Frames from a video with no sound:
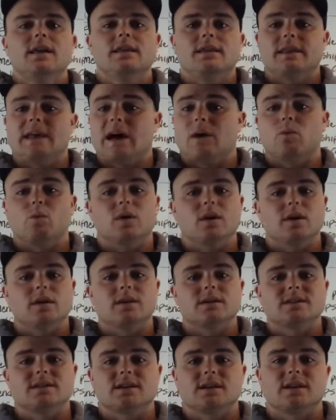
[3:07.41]
that
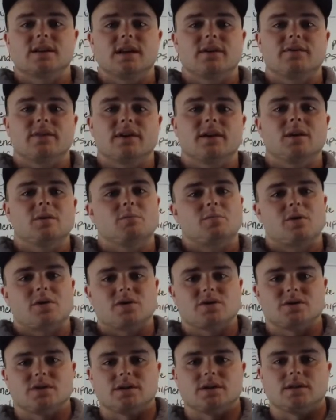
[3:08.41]
one significant
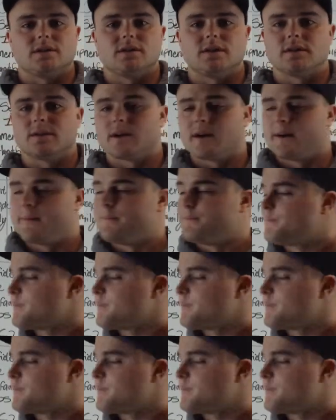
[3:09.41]
person, okay?